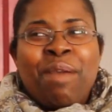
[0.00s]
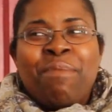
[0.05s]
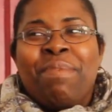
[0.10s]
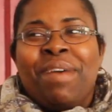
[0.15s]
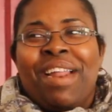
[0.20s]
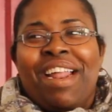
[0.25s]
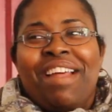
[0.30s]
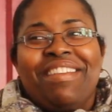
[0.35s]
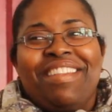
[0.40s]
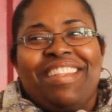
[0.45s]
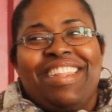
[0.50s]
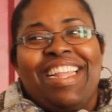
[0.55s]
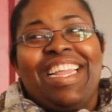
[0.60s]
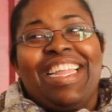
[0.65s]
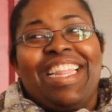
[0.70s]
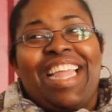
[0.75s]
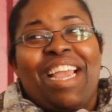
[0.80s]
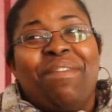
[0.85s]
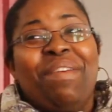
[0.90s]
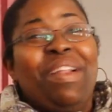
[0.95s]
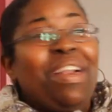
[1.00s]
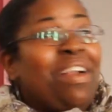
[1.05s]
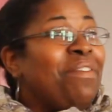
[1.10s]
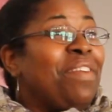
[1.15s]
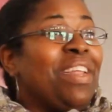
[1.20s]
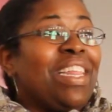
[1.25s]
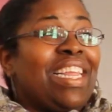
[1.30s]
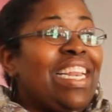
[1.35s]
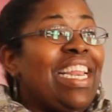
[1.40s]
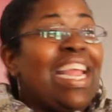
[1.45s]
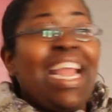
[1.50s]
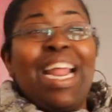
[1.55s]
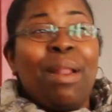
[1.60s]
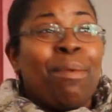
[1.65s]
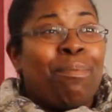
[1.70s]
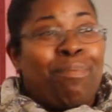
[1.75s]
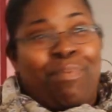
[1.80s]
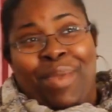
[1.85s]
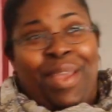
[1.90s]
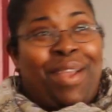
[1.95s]
But I was thinking, like, we don't really
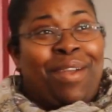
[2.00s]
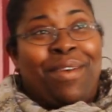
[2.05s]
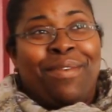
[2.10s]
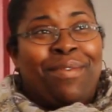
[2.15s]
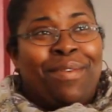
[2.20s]
need a bigger